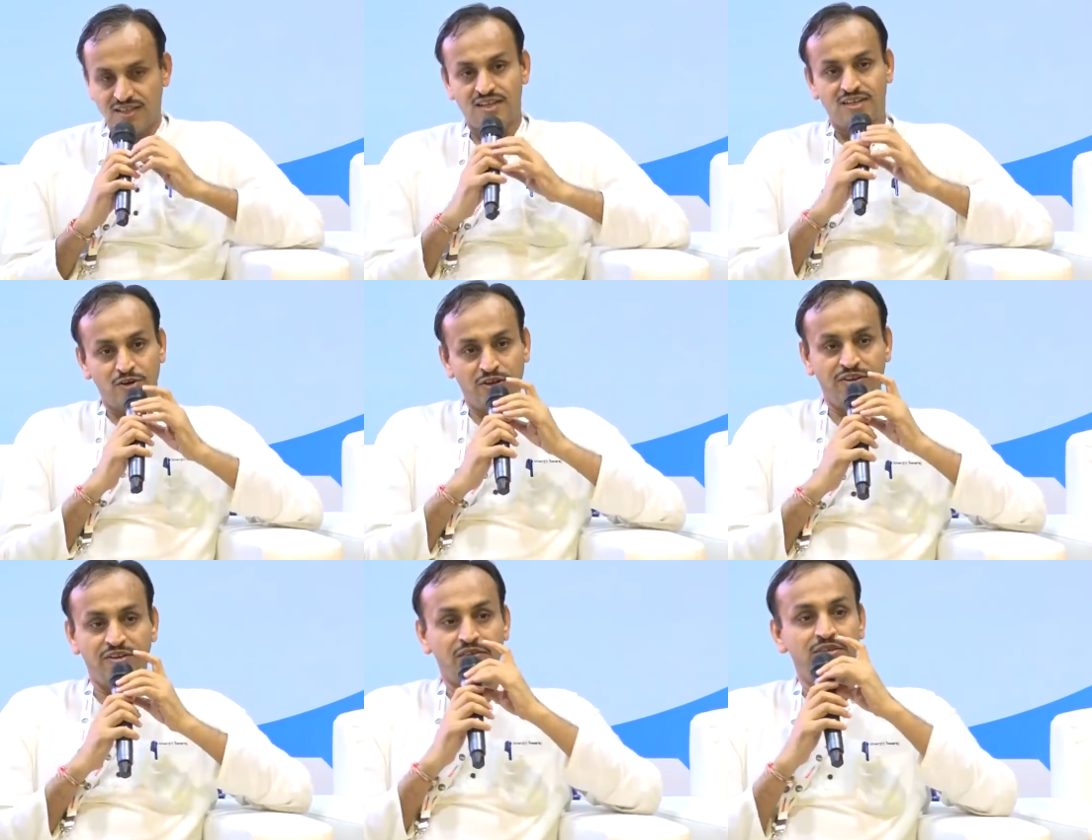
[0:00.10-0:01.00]
Uh, good
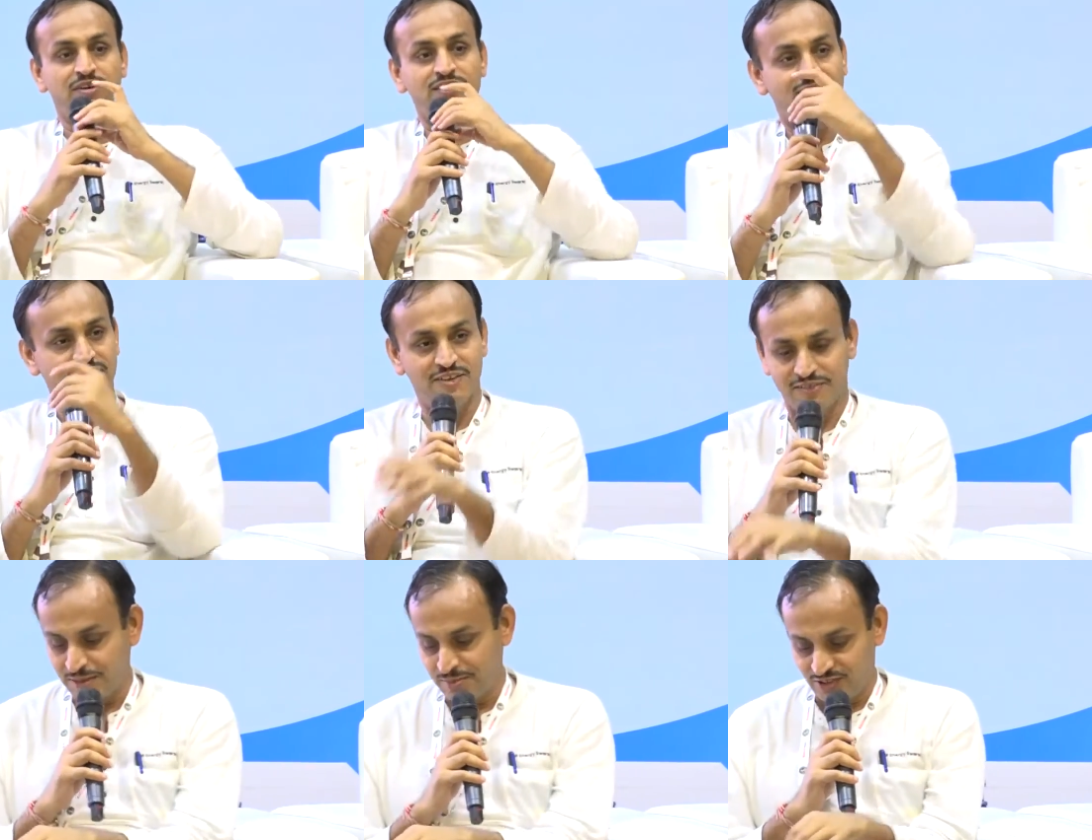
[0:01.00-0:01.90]
evening, everyone. Thank you
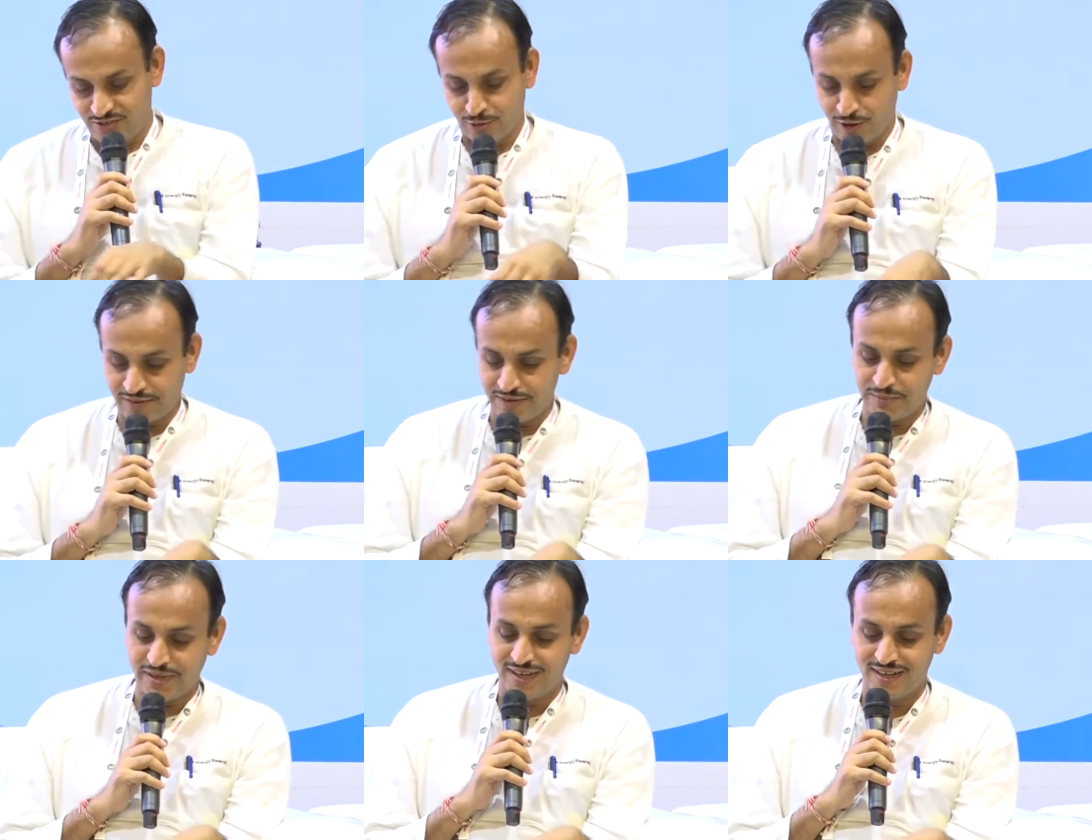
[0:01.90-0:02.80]
very much for
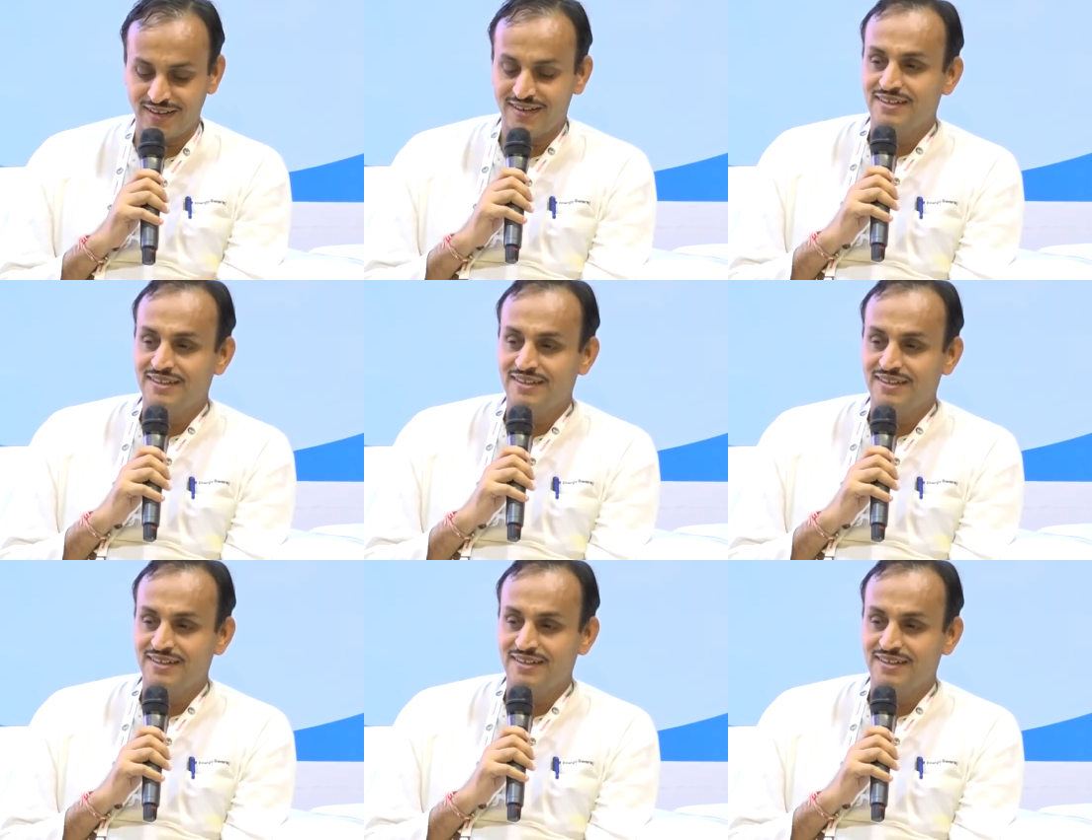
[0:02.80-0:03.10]
having me here.